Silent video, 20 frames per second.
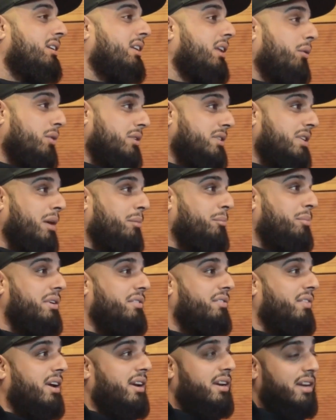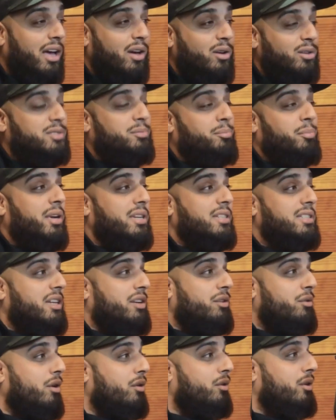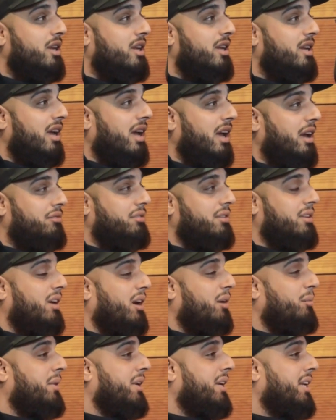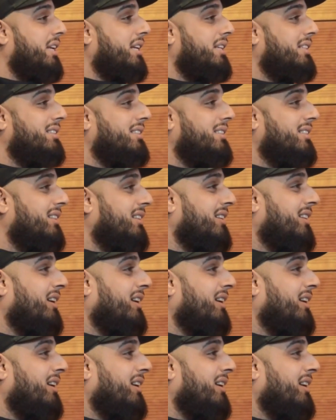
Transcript: That was Amplifier. Now it's President ROLEY after how many years?